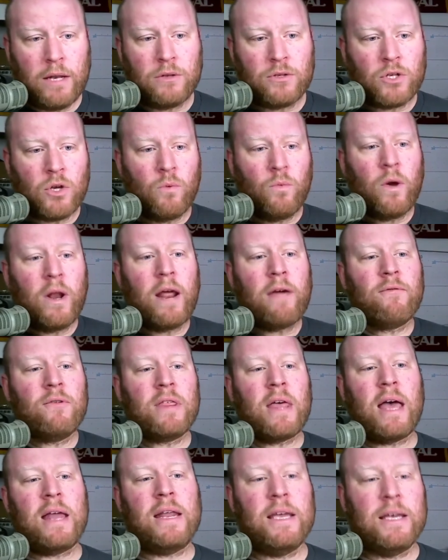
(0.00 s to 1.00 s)
And so whatever
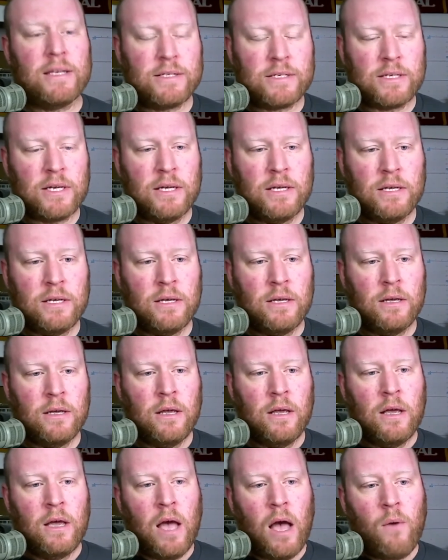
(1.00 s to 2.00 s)
that is,
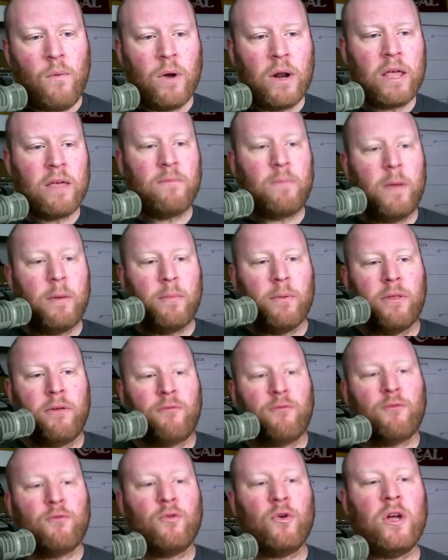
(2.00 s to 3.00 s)
I want to give people the
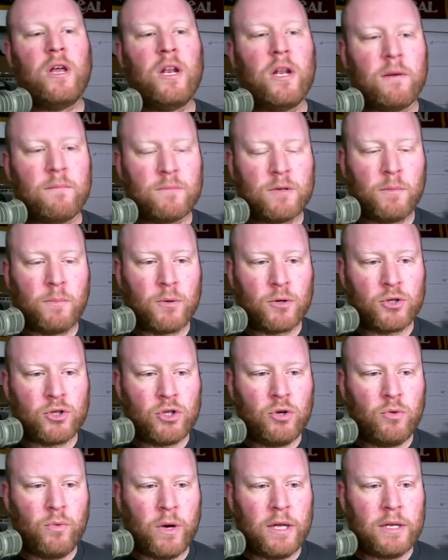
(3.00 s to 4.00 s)
freedom to
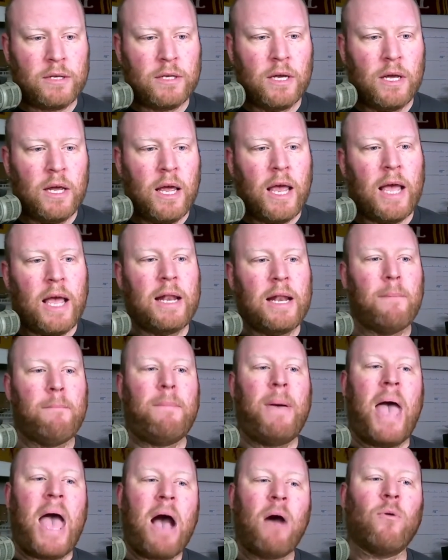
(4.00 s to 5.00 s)
pursue it and
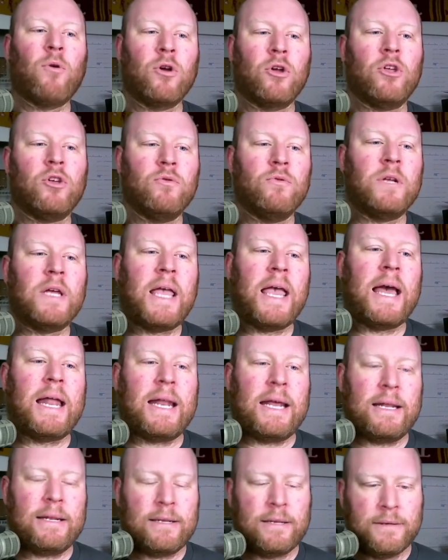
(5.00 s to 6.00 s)
empower you to get
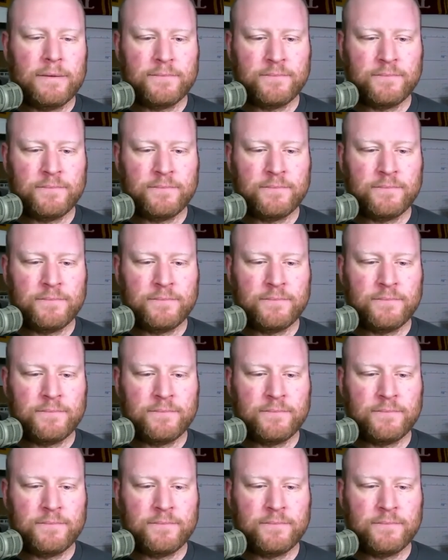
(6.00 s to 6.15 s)
it.